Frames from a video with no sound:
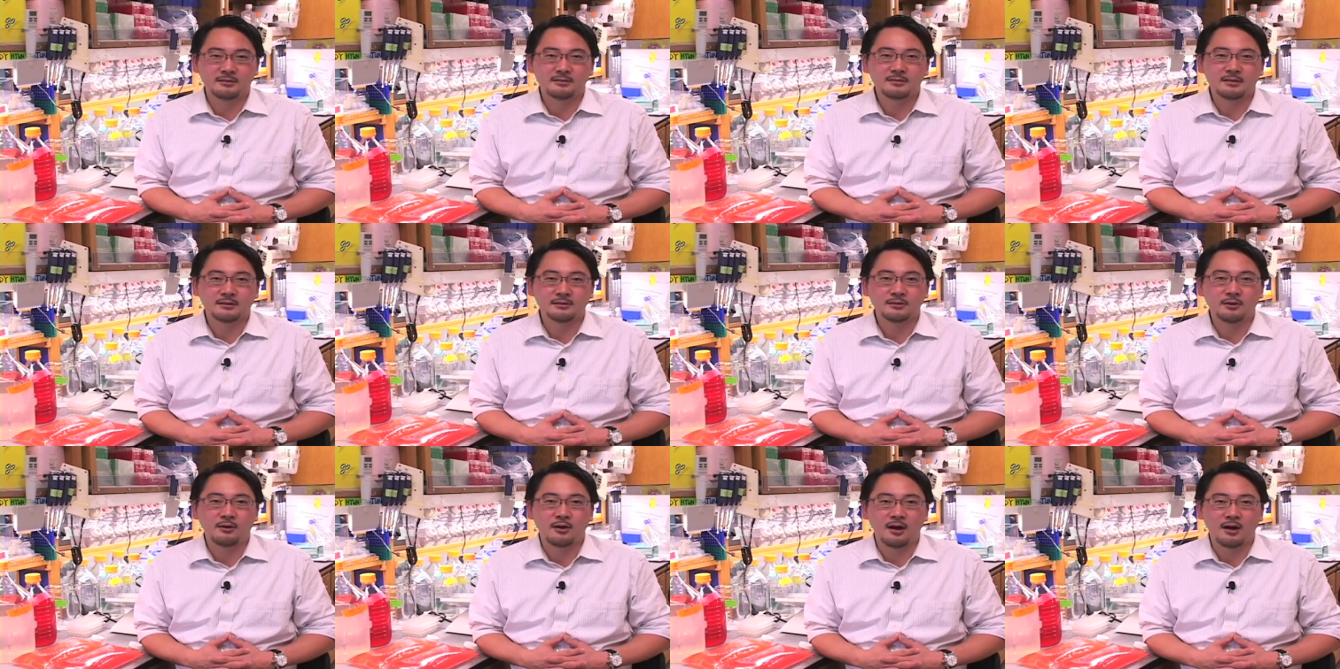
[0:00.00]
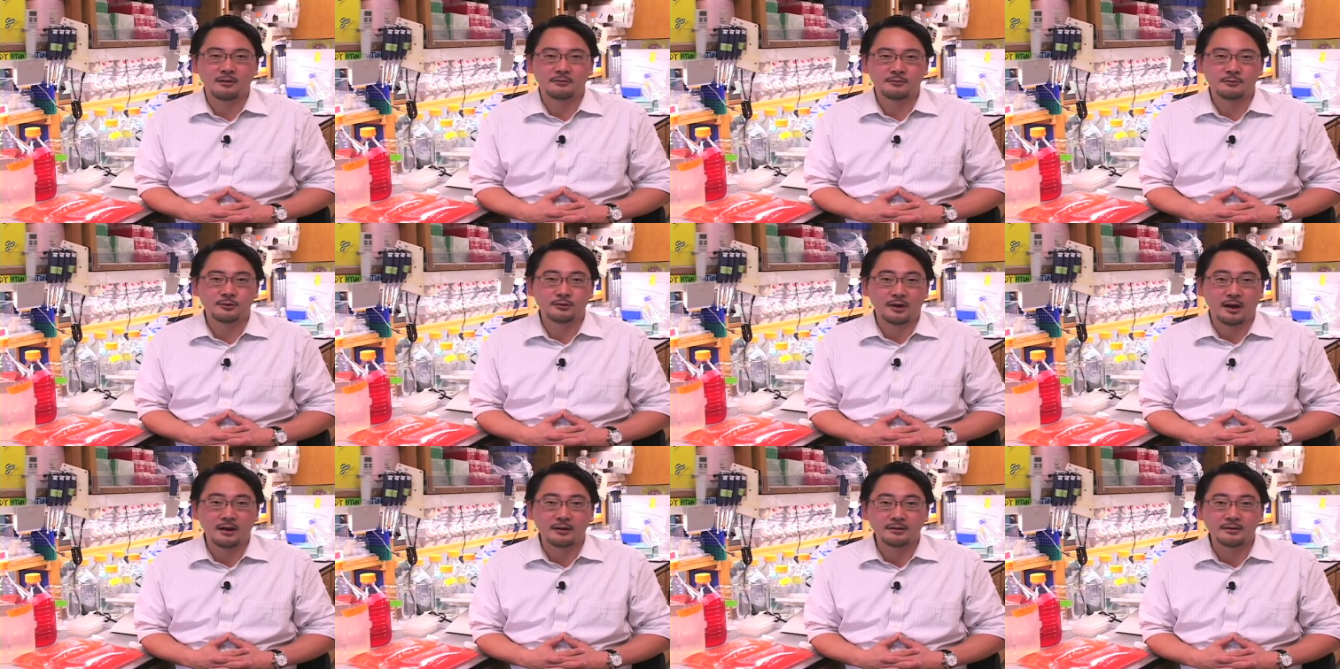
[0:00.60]
does not have a
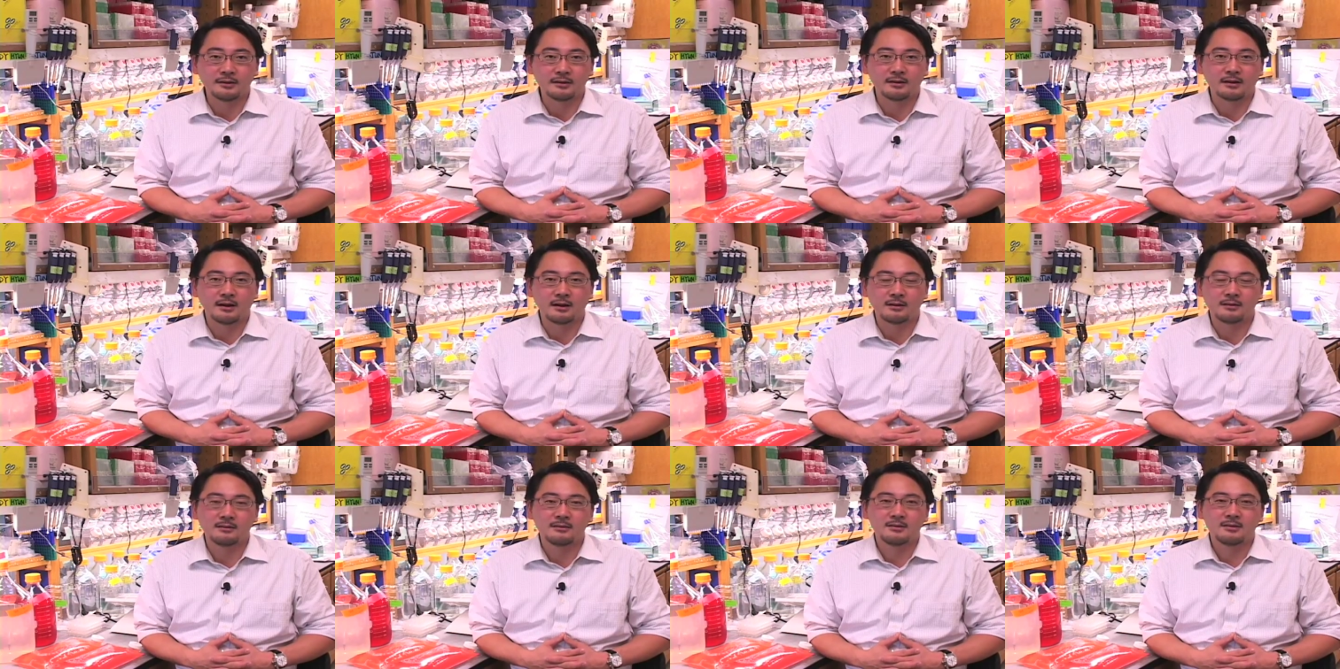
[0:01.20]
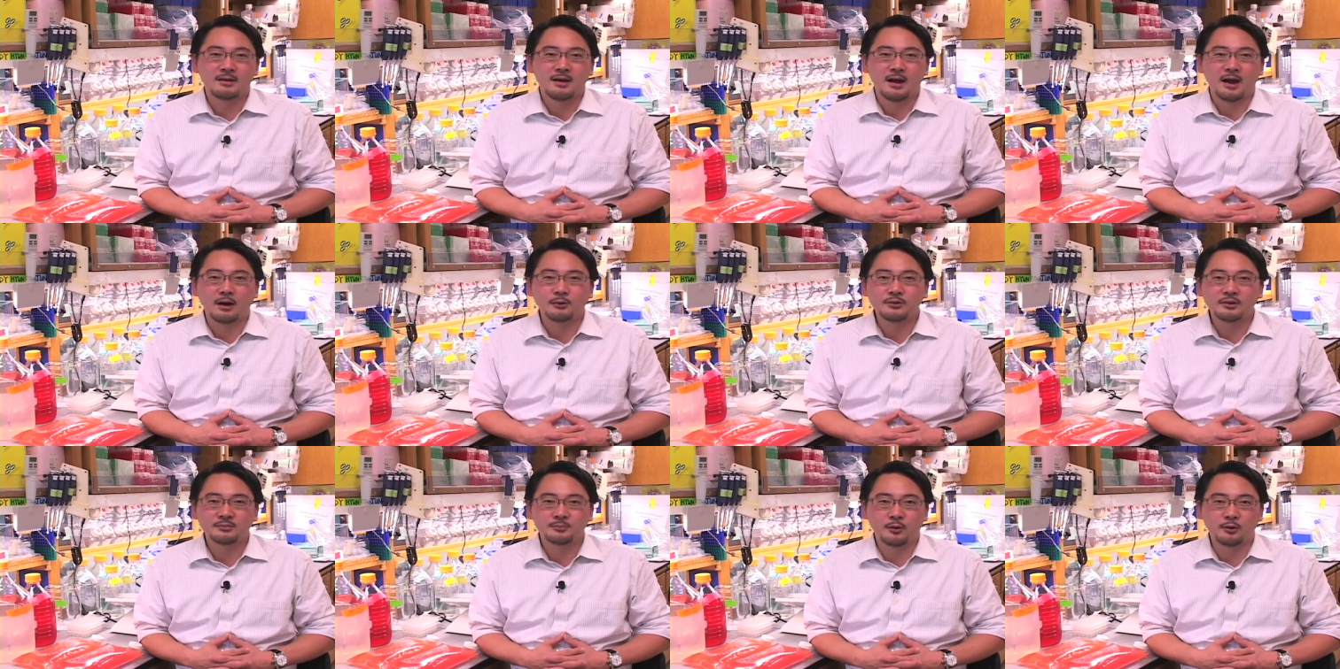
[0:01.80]
good idea how
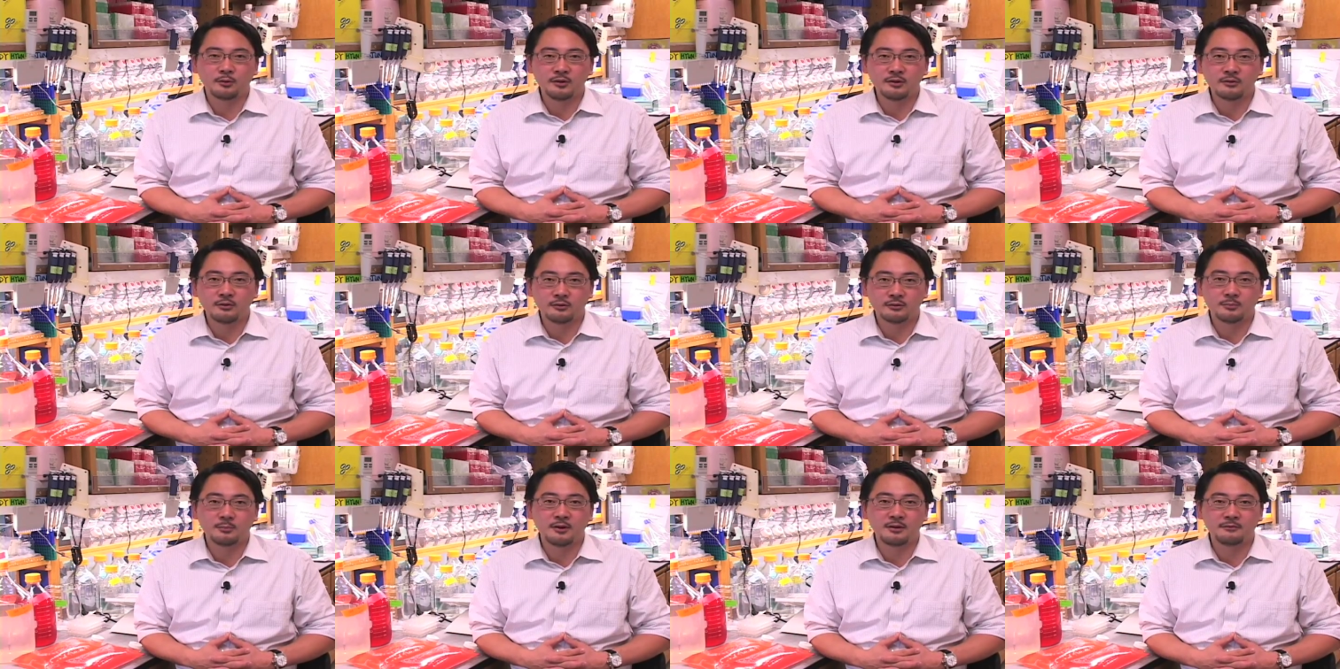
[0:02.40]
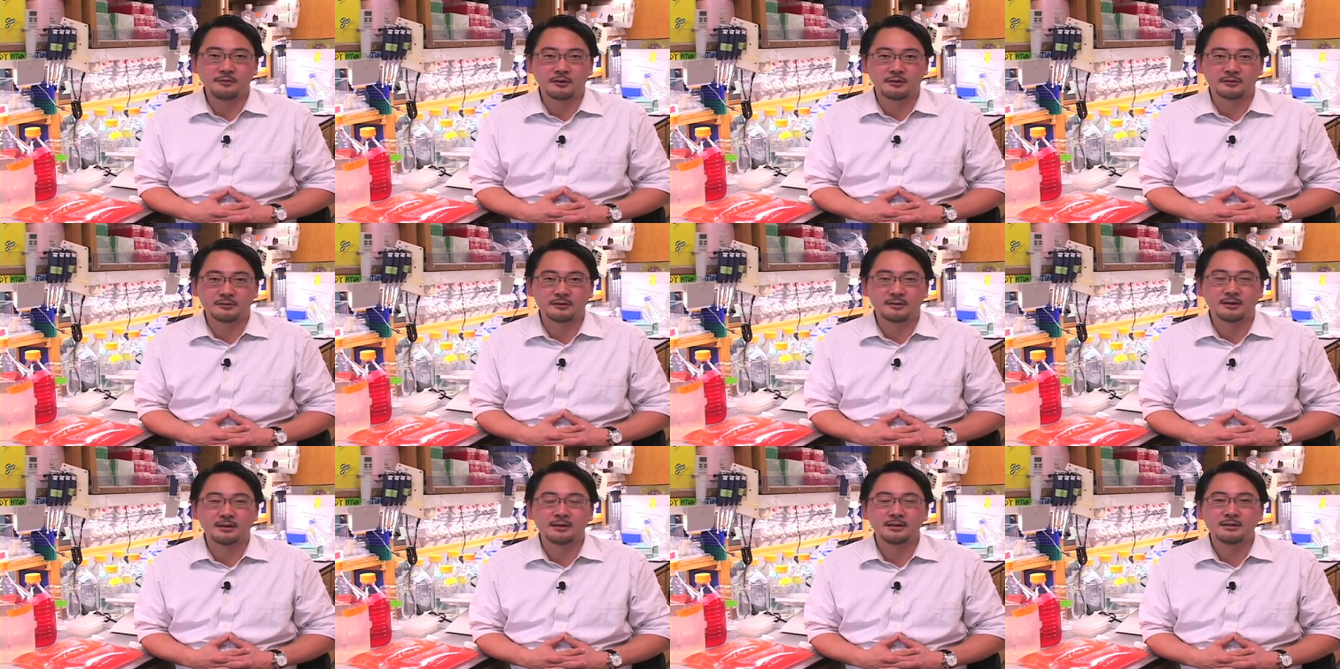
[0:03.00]
this protein looks
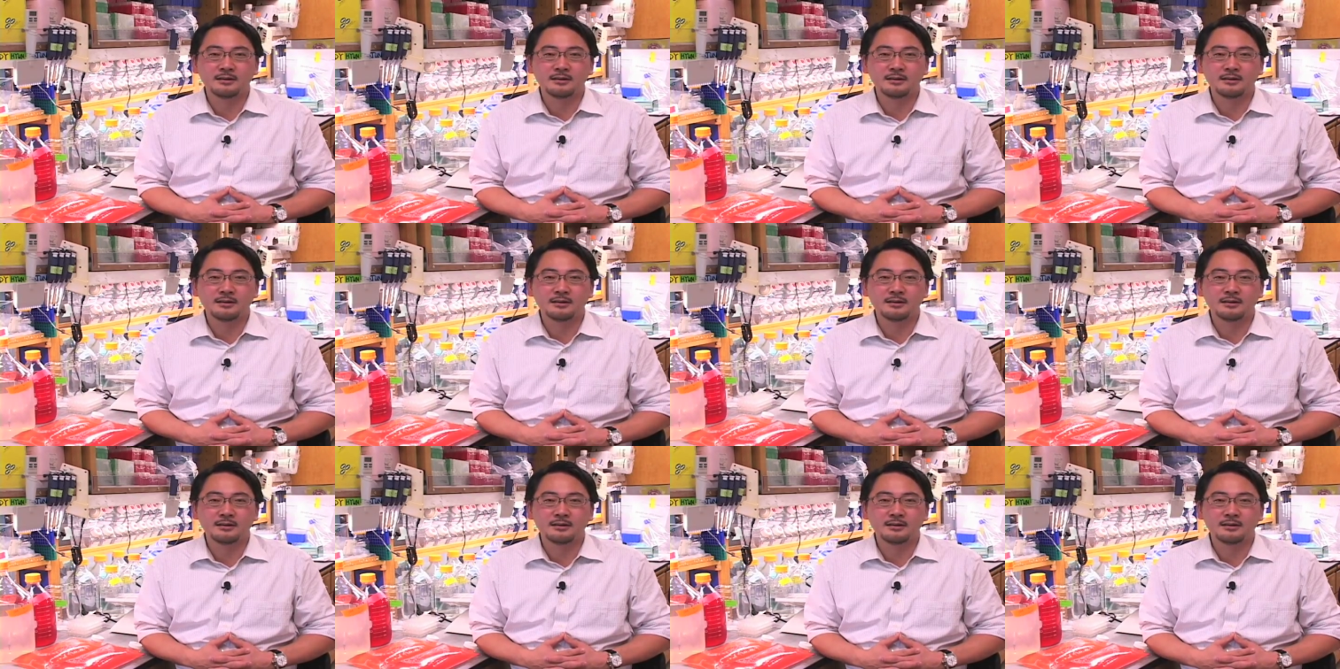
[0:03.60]
previously.